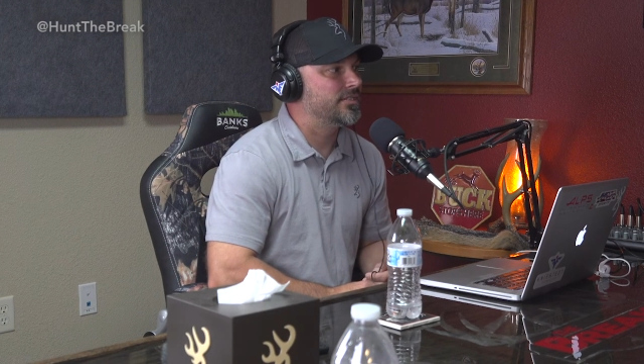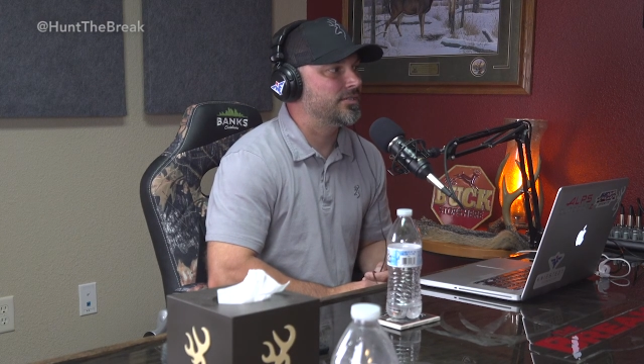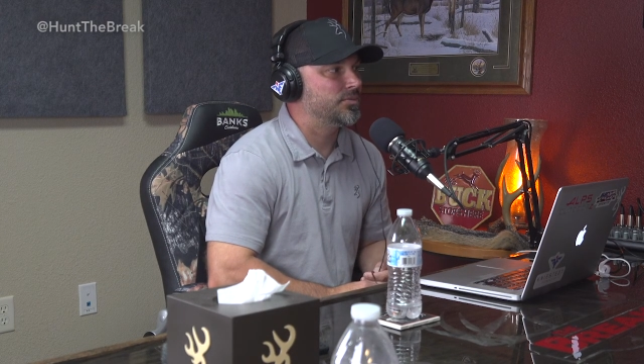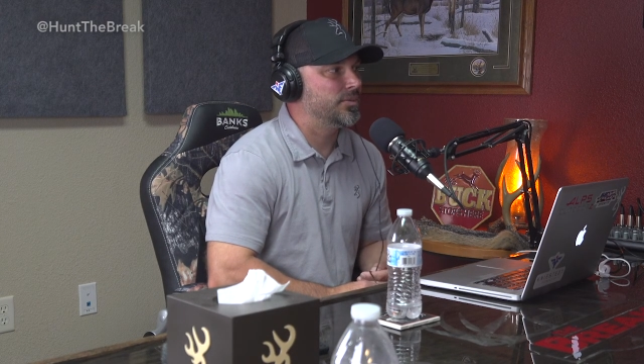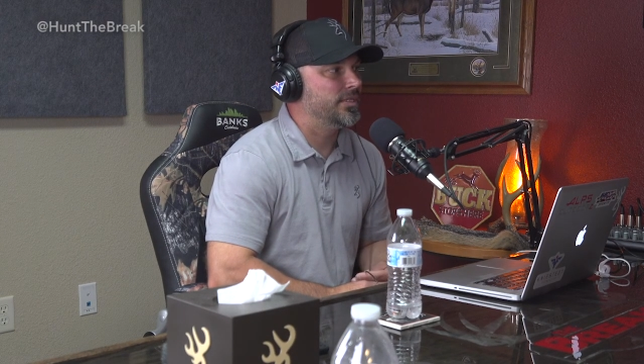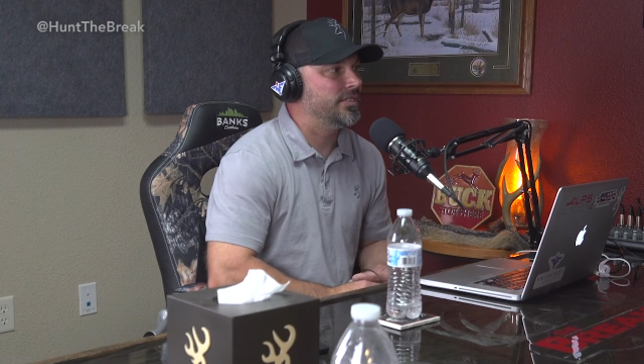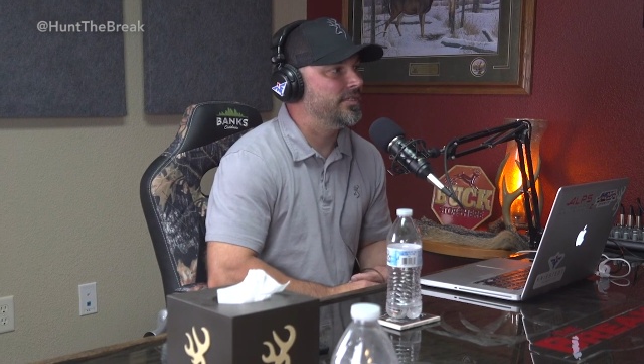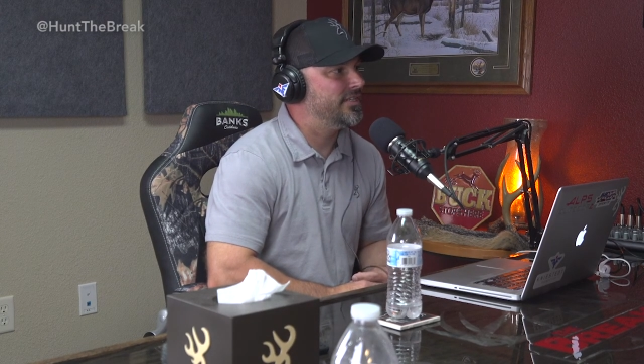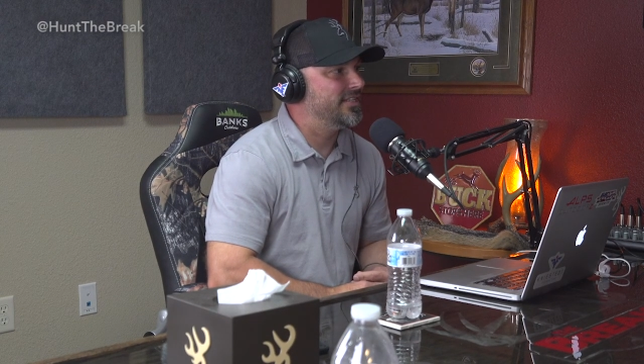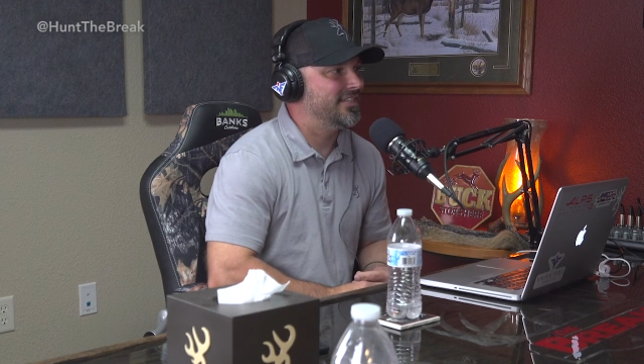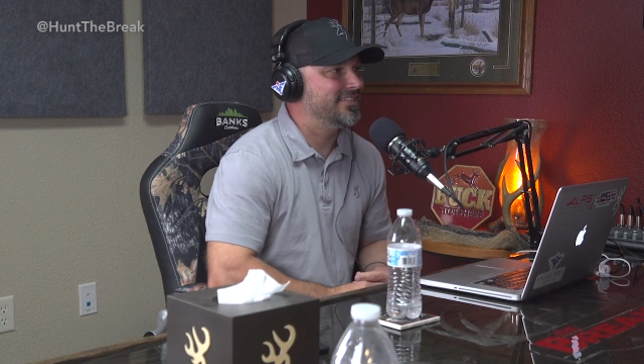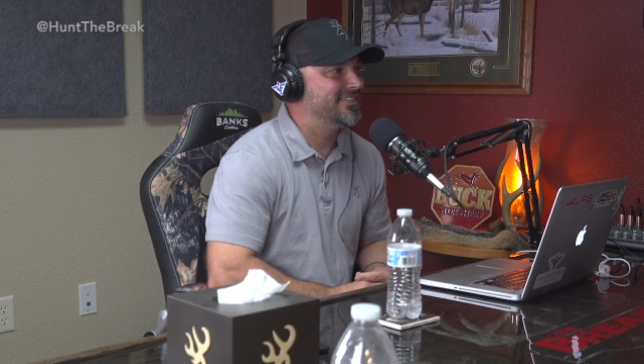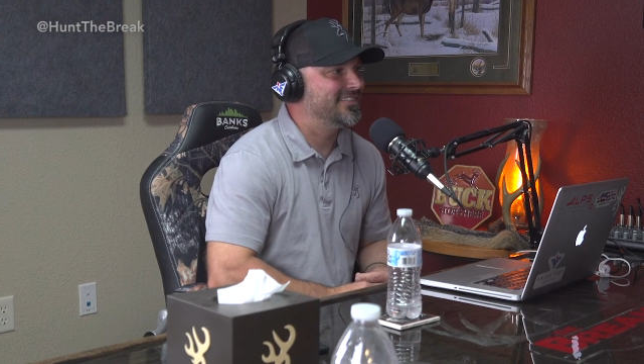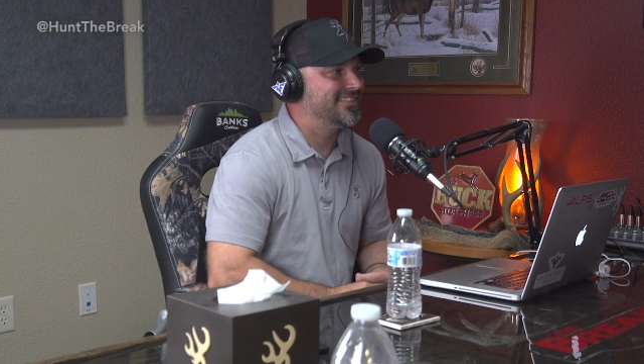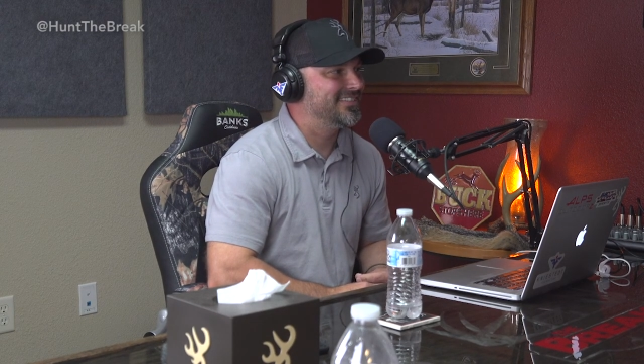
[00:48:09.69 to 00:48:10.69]
It's sweet. You
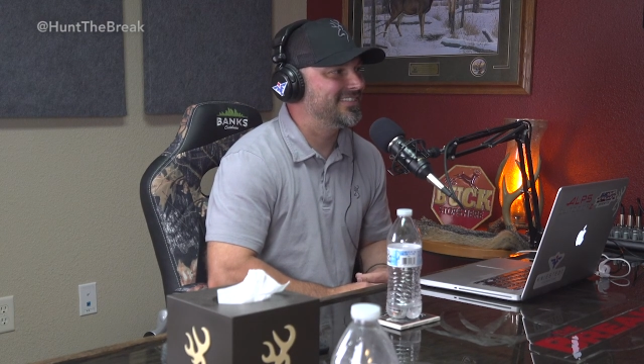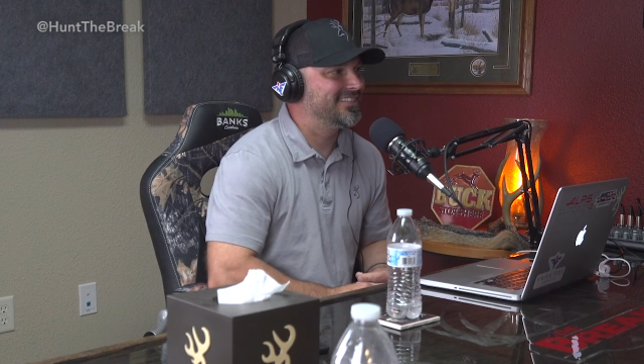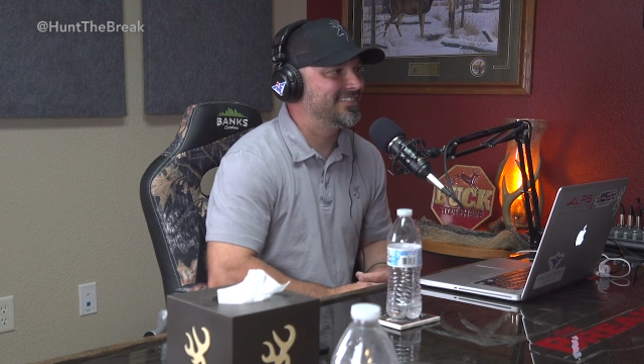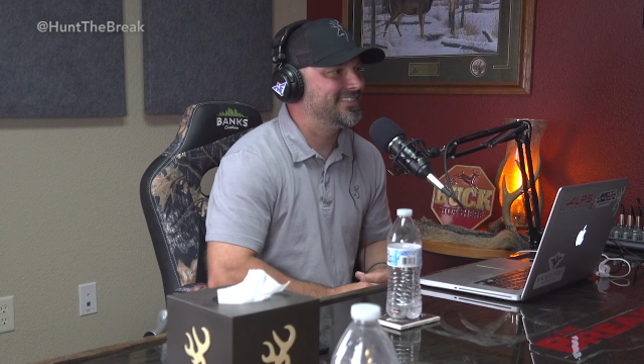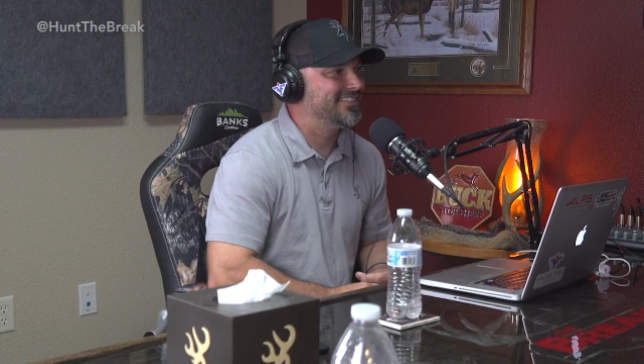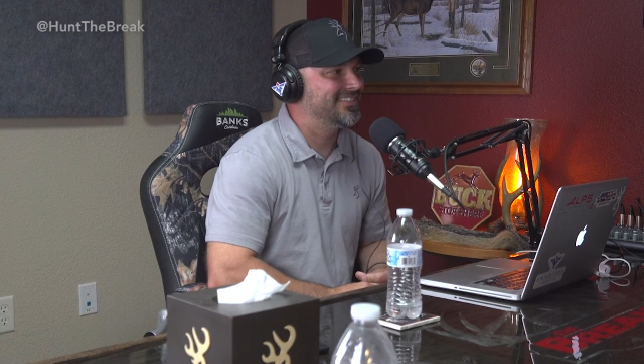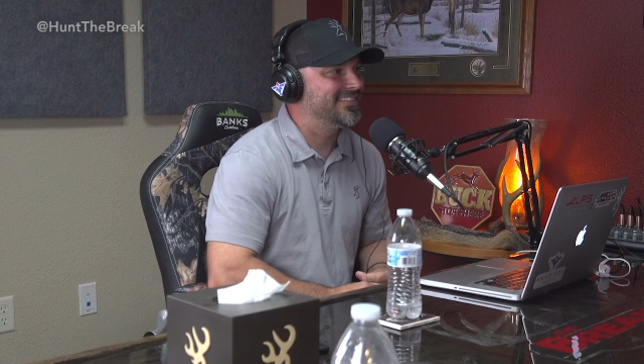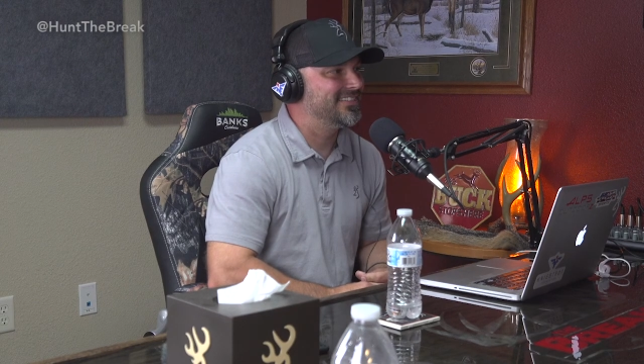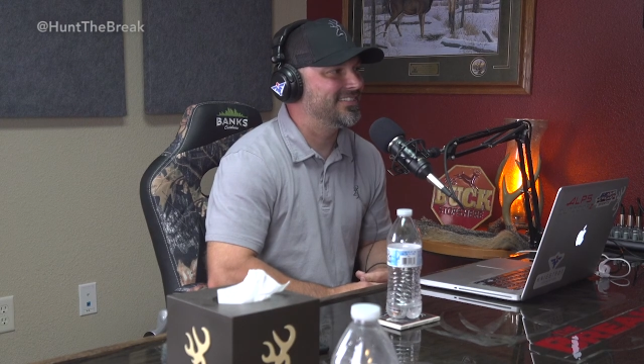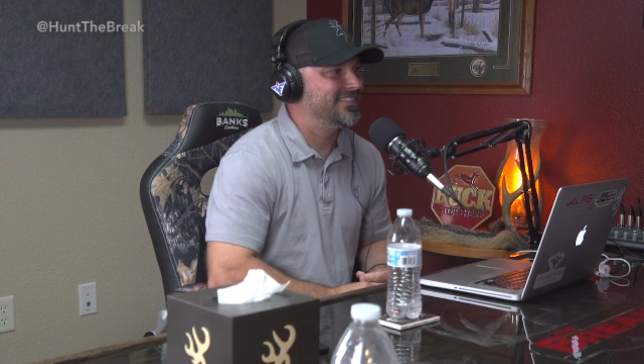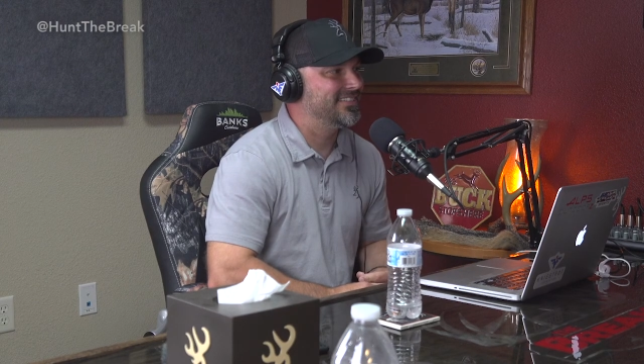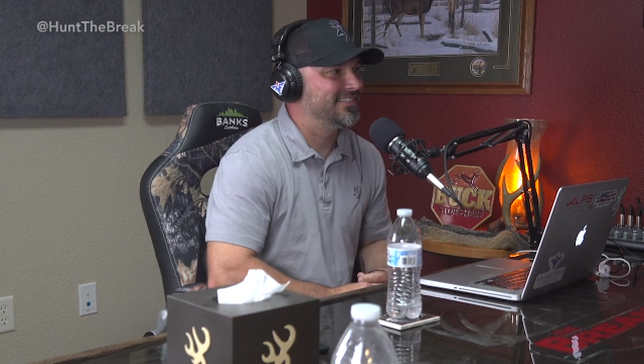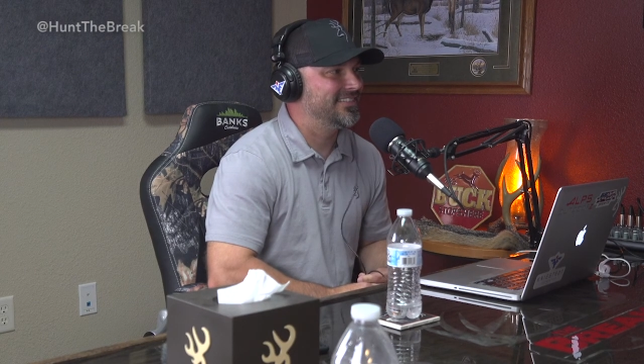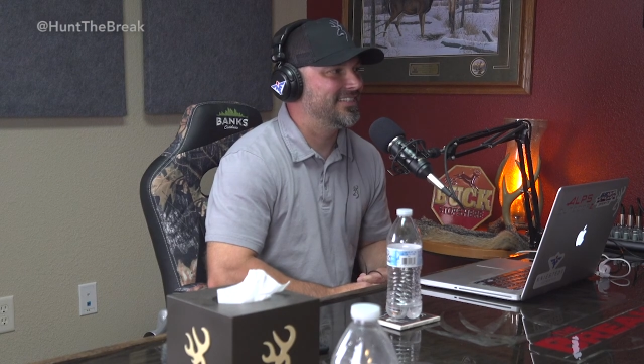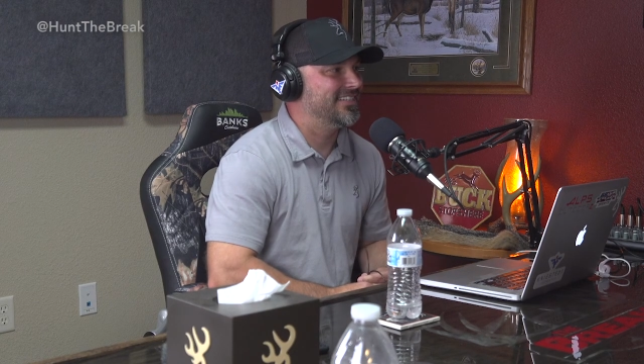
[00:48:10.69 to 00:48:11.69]
didn't?
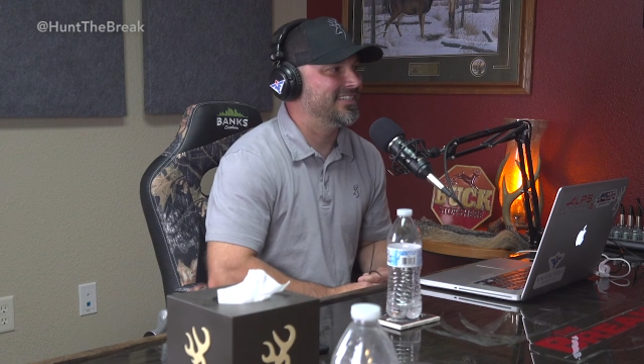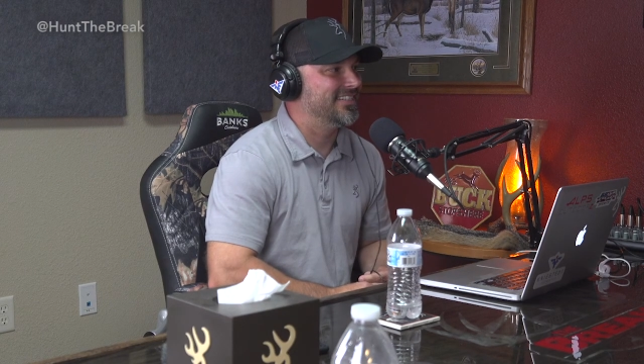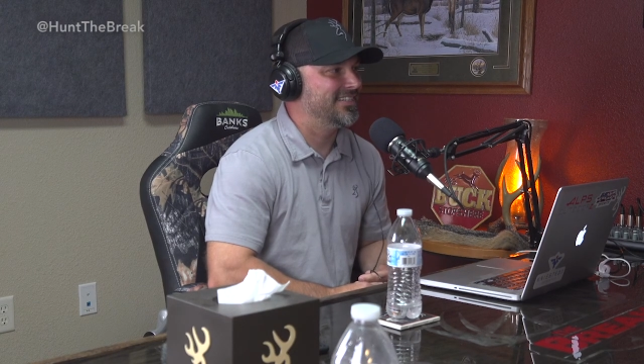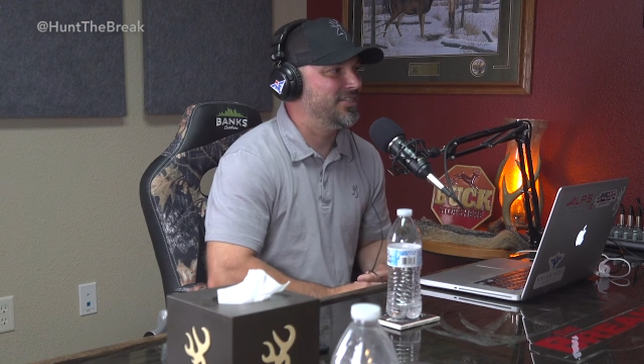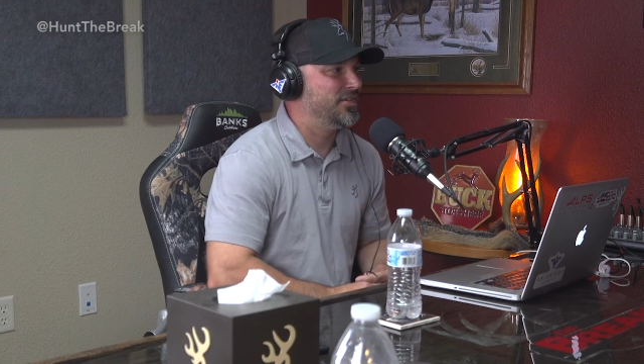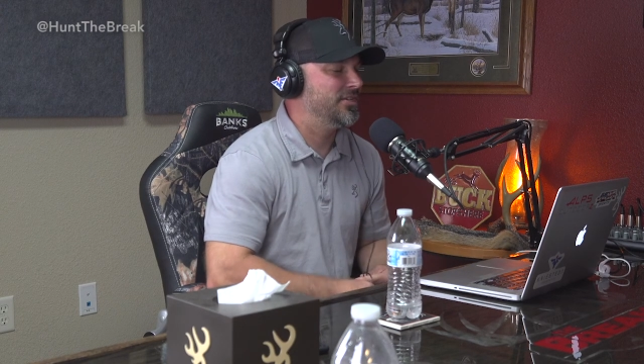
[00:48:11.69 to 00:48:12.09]
Huh?